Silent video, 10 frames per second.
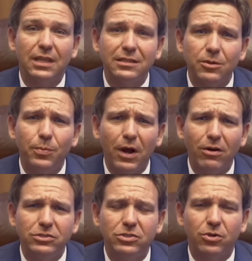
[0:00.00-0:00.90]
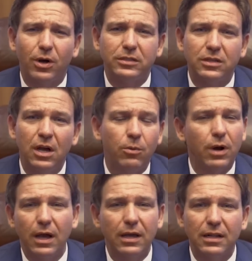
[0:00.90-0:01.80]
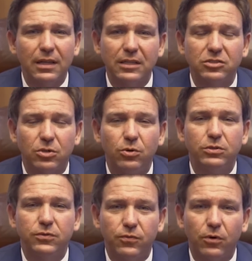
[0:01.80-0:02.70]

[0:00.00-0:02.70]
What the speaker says: said that's a parent's choice. We're not going to let schools